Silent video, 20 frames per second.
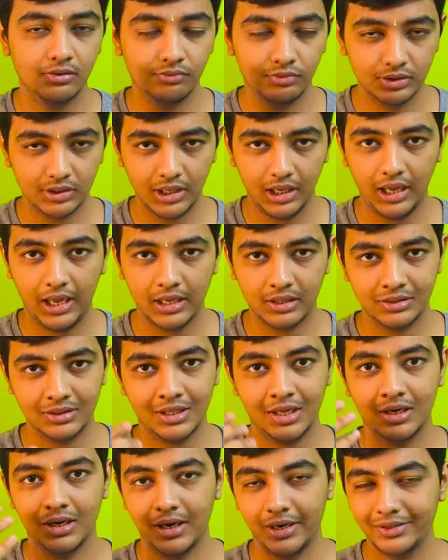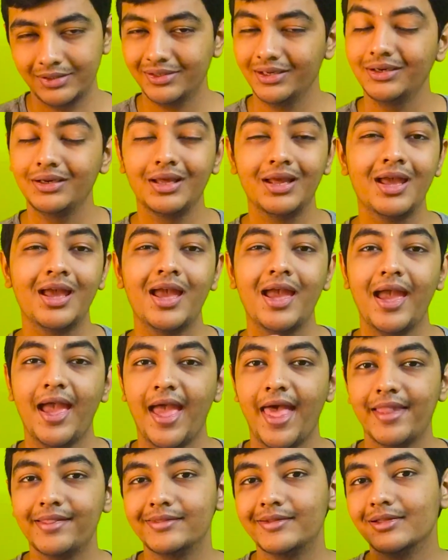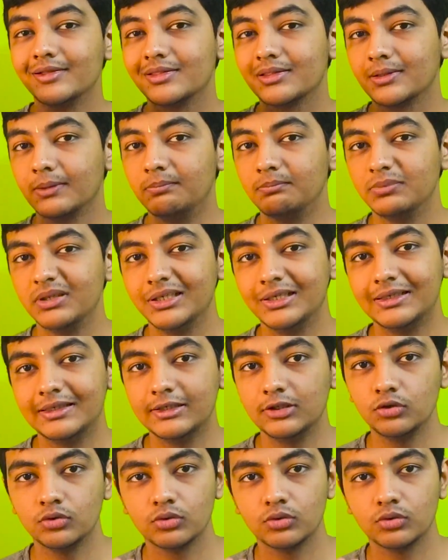with the XR headset and this completely